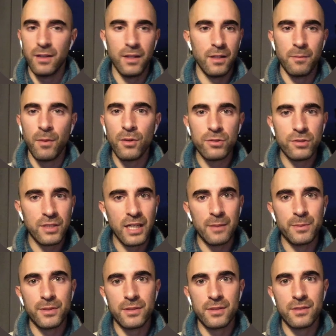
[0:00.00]
In most
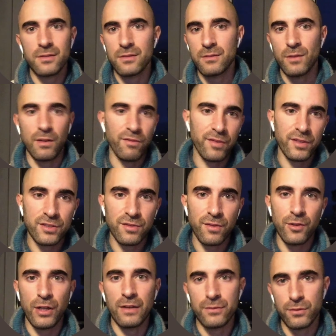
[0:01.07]
apps, well, first of
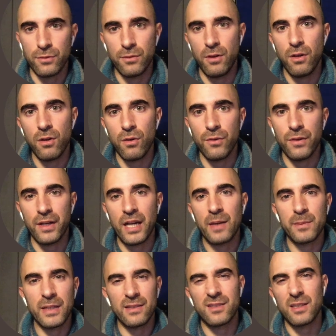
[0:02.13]
all, you have to load an
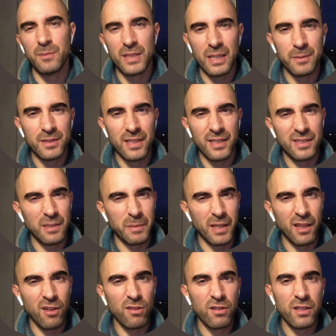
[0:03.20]
app that sometimes takes a
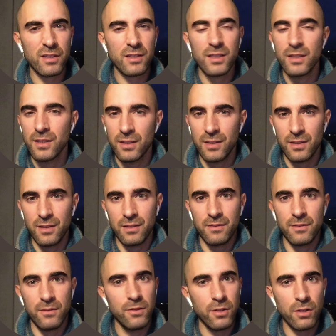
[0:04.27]
bit longer.
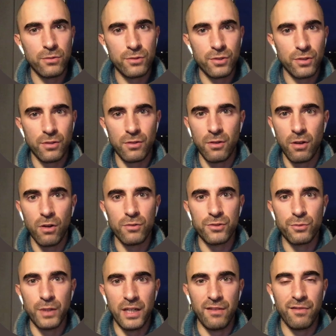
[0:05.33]
Noto
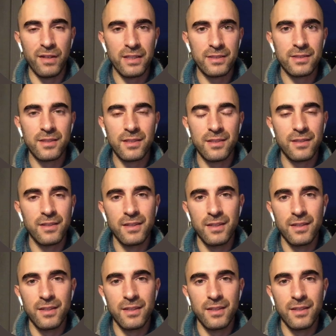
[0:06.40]
loads really fast.